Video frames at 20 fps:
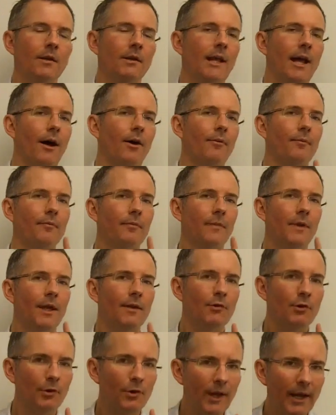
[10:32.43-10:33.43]
Now,
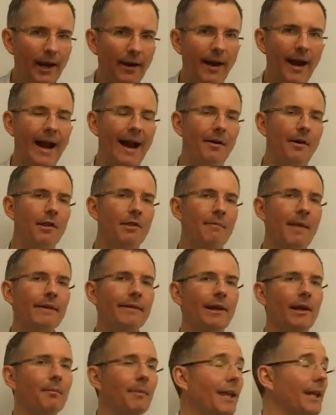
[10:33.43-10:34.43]
if you're doing an
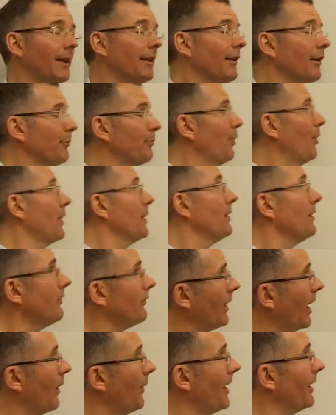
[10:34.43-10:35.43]
arithmetic mean at this point, you
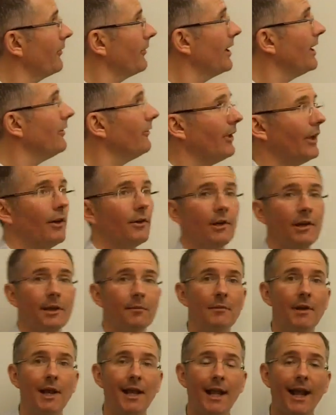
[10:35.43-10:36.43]
say, well, that's easy, I don't
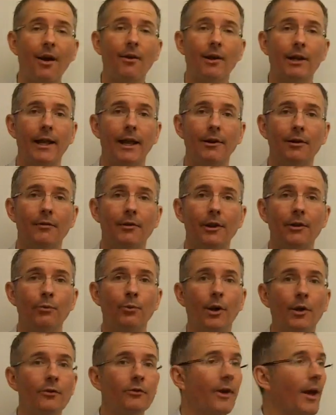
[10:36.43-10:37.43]
even need a calculator for
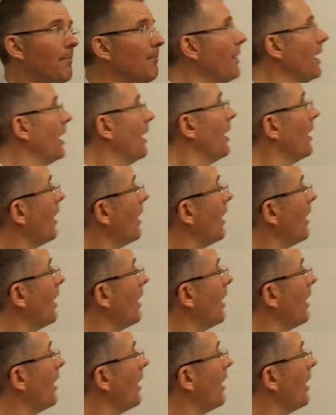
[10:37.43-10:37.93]
this one, Tim.